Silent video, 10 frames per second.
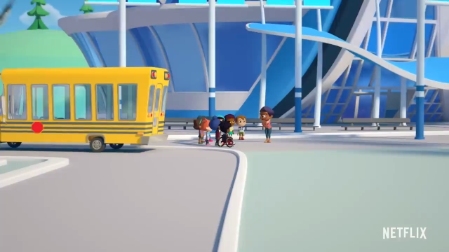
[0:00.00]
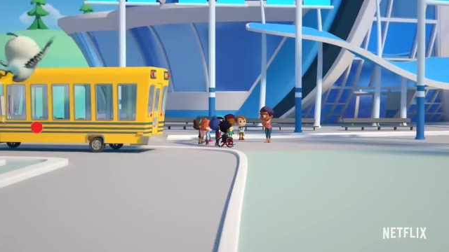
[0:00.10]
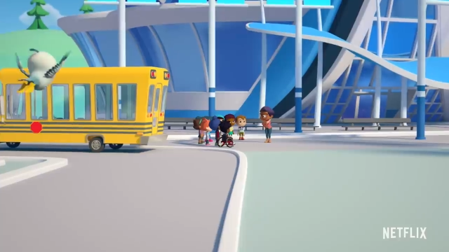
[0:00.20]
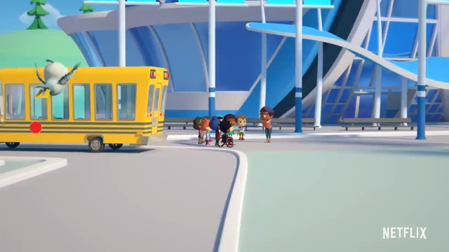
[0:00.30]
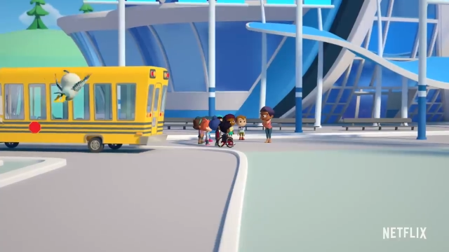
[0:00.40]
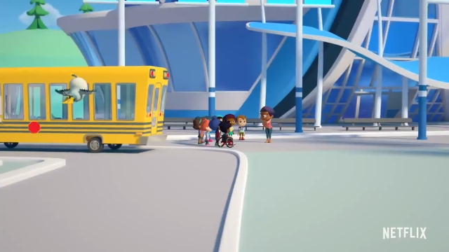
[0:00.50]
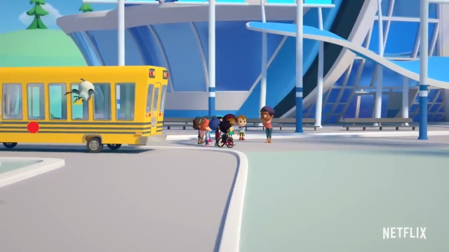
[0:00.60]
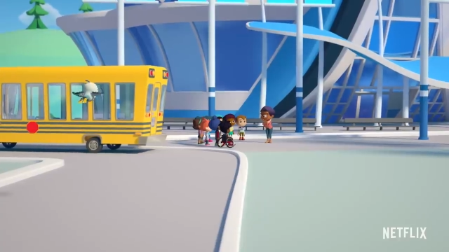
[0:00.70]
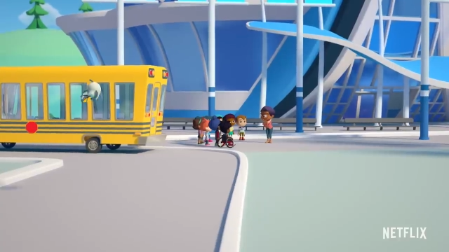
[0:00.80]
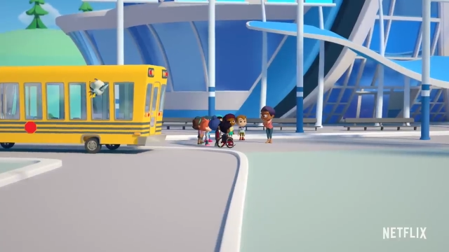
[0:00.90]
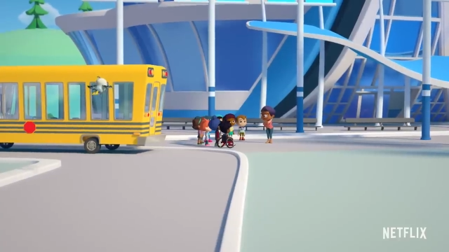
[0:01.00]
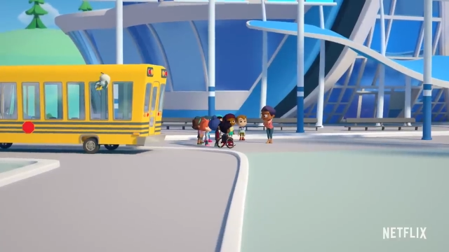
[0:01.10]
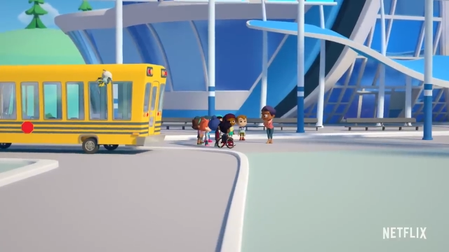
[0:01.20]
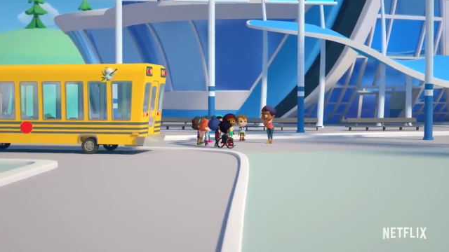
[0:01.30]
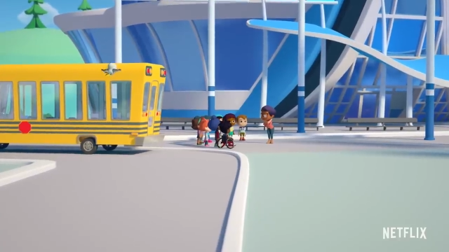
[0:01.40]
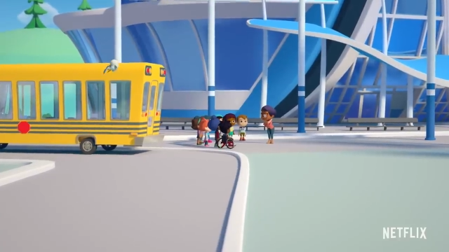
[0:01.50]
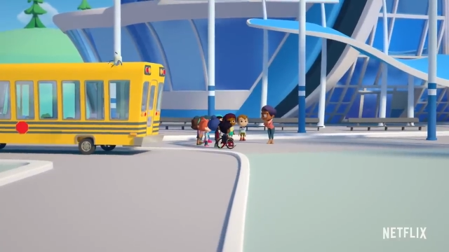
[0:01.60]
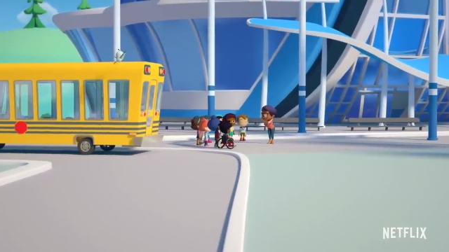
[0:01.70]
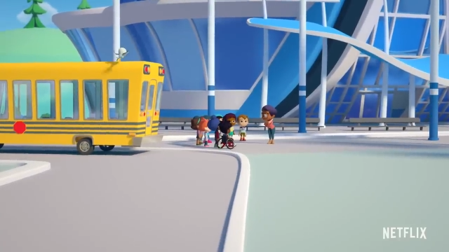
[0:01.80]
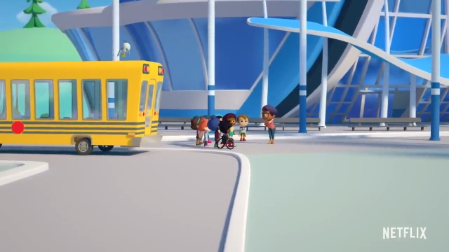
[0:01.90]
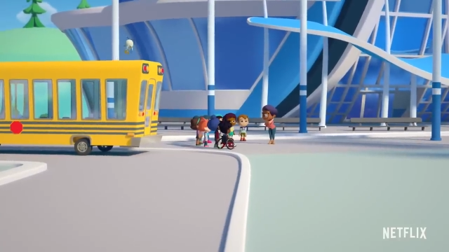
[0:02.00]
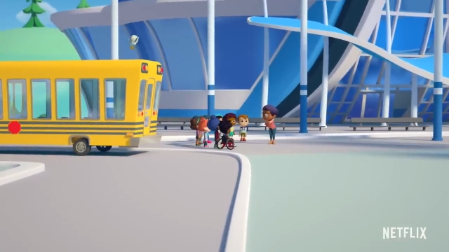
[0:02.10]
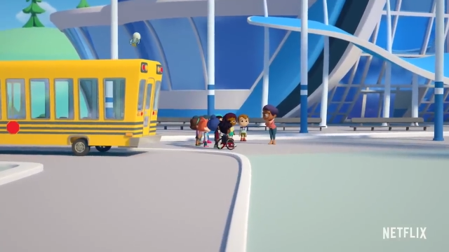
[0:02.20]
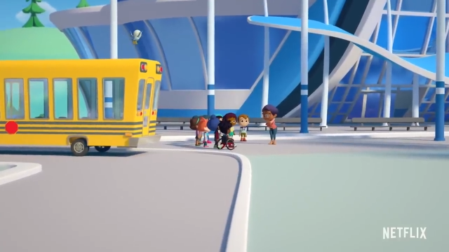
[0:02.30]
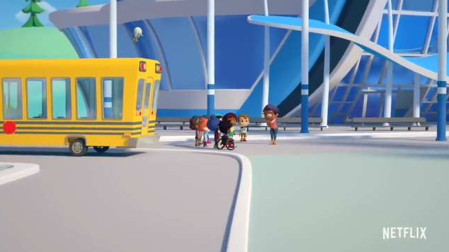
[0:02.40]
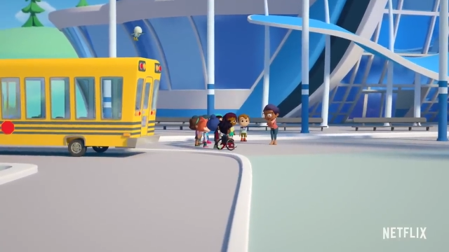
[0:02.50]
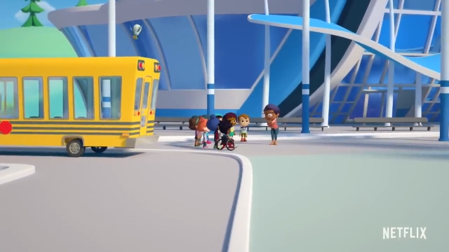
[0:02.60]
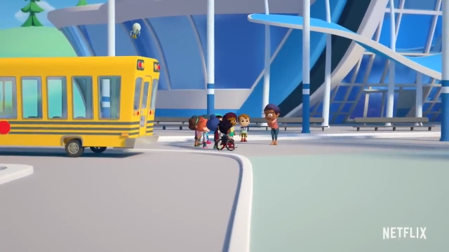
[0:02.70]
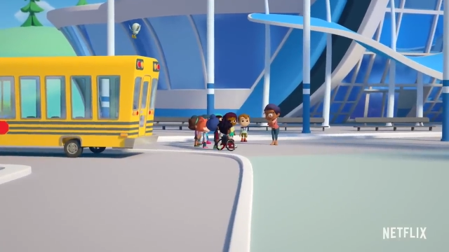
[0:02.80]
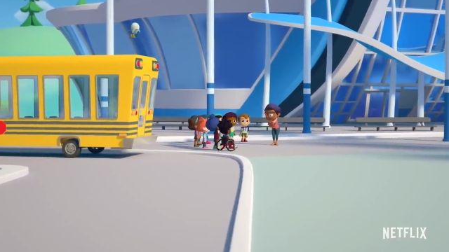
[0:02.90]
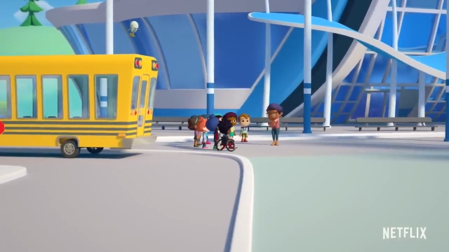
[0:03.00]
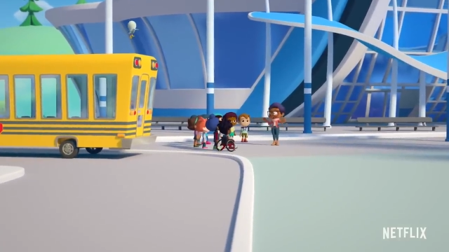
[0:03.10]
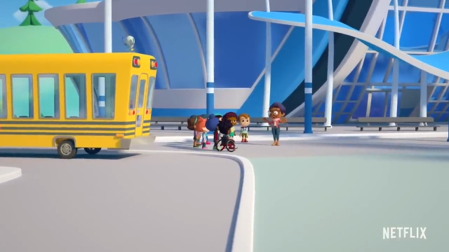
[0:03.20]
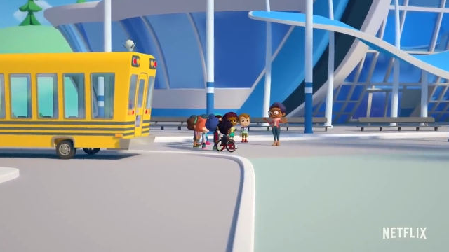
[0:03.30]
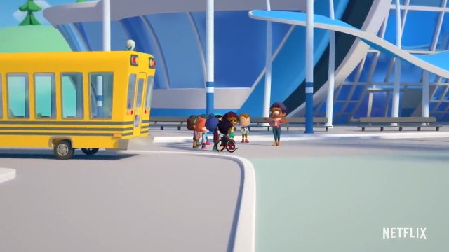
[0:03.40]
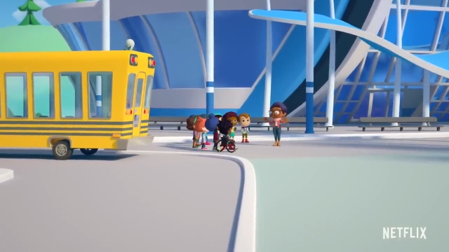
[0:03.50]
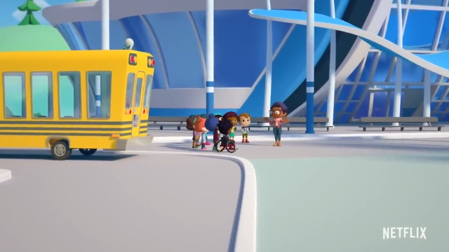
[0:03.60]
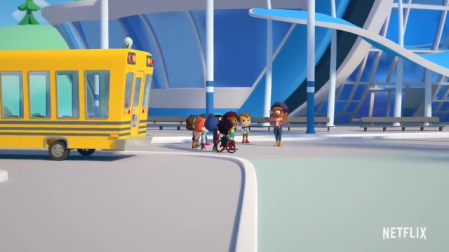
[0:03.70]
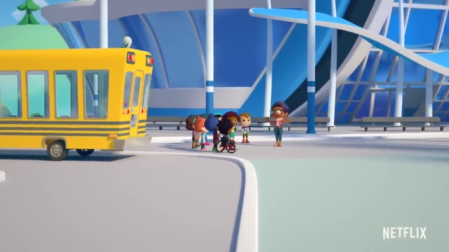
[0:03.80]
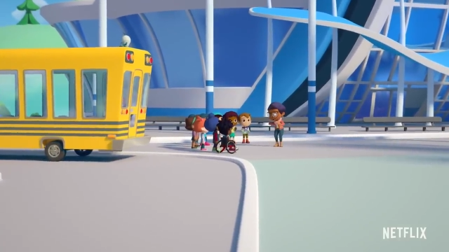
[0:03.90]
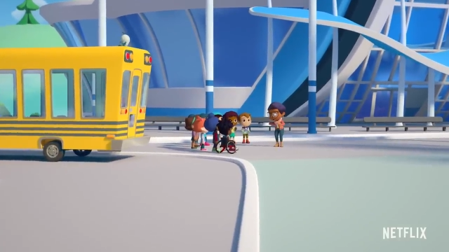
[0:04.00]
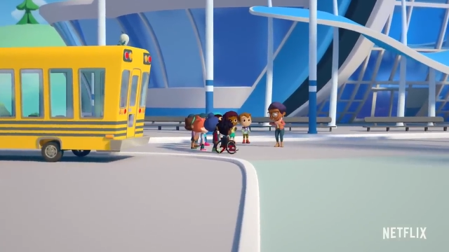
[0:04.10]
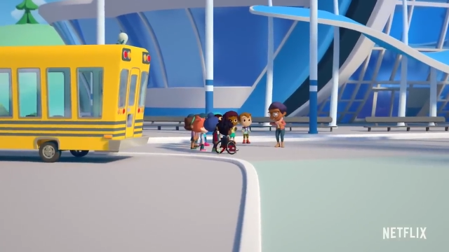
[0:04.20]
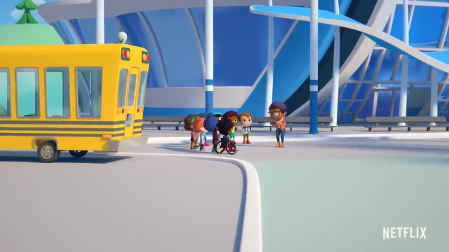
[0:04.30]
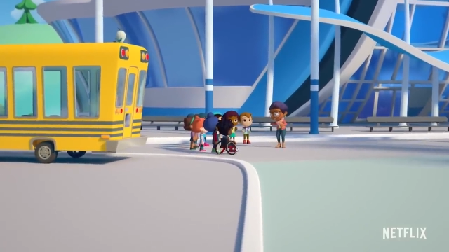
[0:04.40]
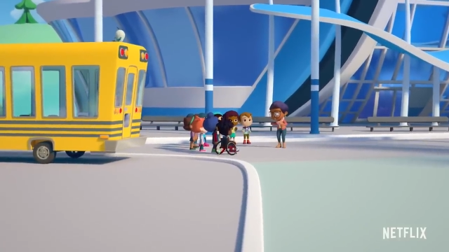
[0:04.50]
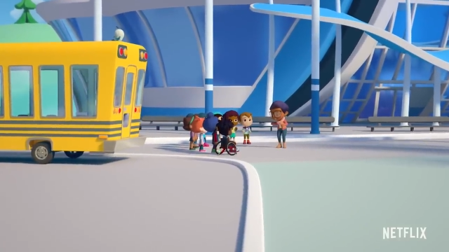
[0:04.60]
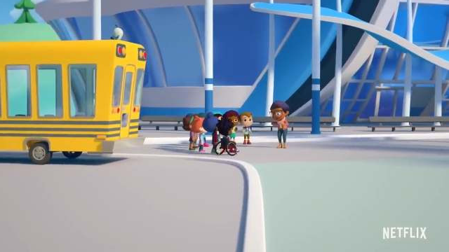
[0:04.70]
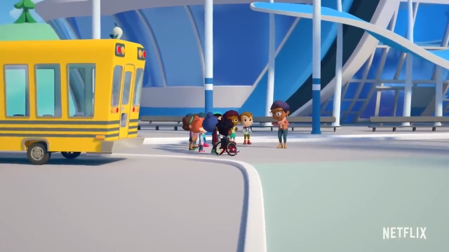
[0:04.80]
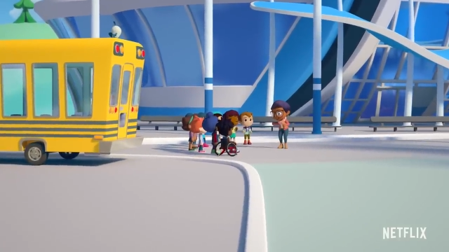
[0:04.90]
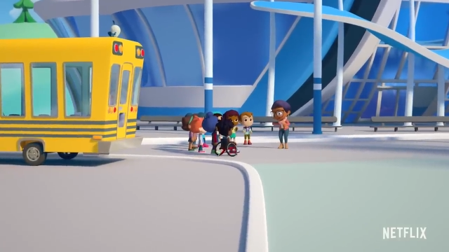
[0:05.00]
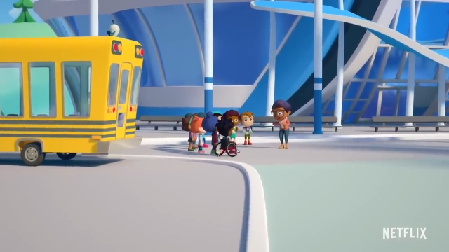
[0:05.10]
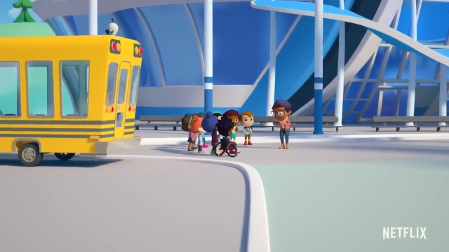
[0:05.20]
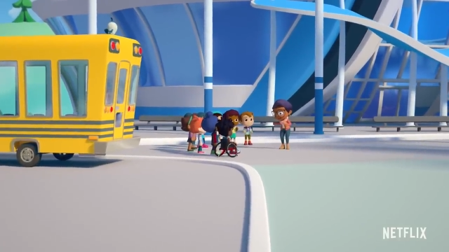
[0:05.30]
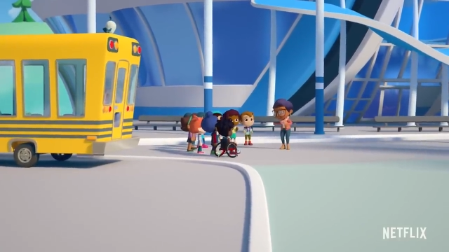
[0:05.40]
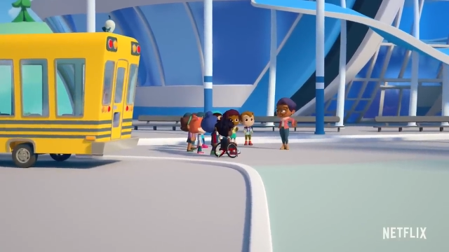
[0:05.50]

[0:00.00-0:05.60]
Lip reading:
No face is visible, so there are no lips to read.